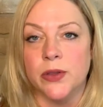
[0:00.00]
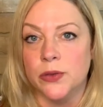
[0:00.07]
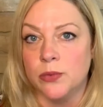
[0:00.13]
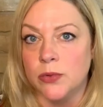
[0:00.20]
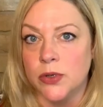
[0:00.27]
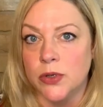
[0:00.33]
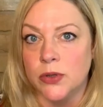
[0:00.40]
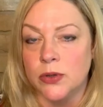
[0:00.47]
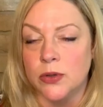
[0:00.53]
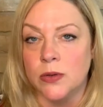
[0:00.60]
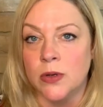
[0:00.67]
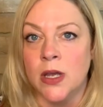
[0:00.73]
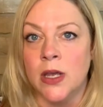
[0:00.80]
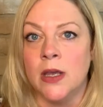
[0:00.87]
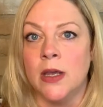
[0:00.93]

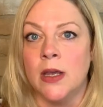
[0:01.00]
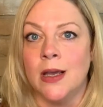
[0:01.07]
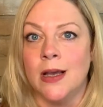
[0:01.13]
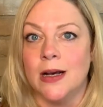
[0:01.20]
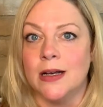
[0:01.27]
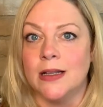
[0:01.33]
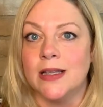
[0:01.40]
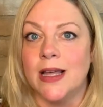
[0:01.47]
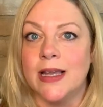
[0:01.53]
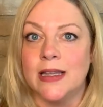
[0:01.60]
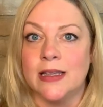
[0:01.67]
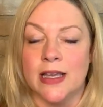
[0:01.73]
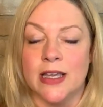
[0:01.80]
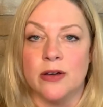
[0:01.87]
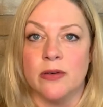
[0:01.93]
through a light
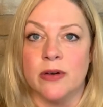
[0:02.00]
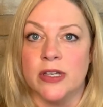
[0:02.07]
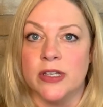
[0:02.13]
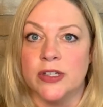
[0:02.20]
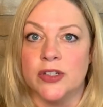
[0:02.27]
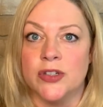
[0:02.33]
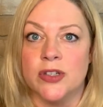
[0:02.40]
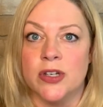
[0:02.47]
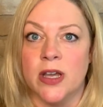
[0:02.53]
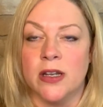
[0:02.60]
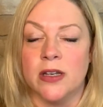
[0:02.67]
language,